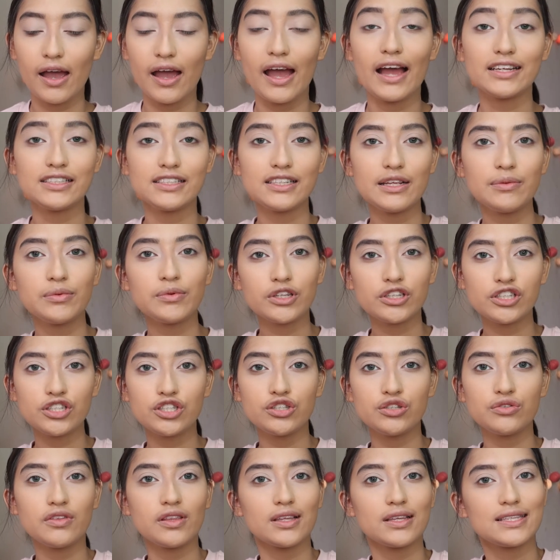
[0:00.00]
Actually, I'm going
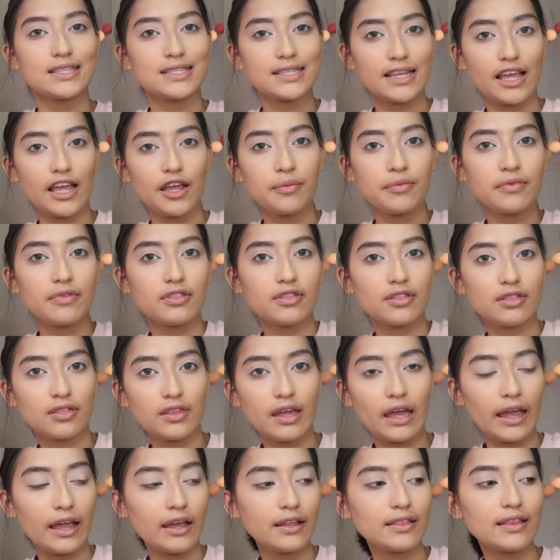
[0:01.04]
to do the same
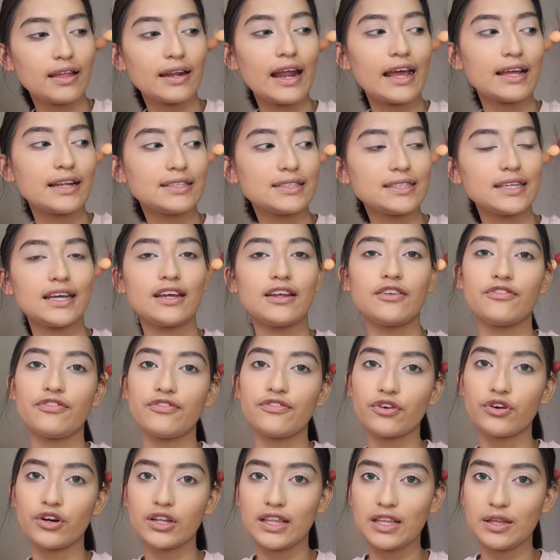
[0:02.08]
thing that I did
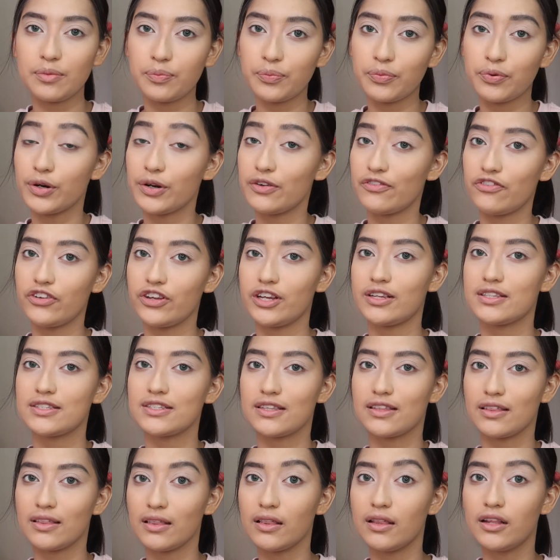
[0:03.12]
for the previous
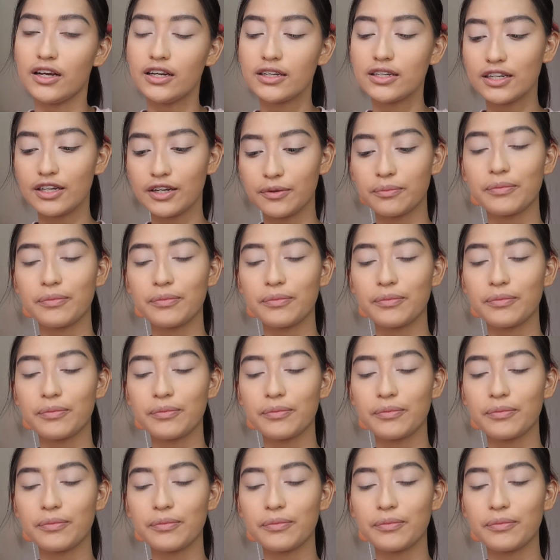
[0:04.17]
look,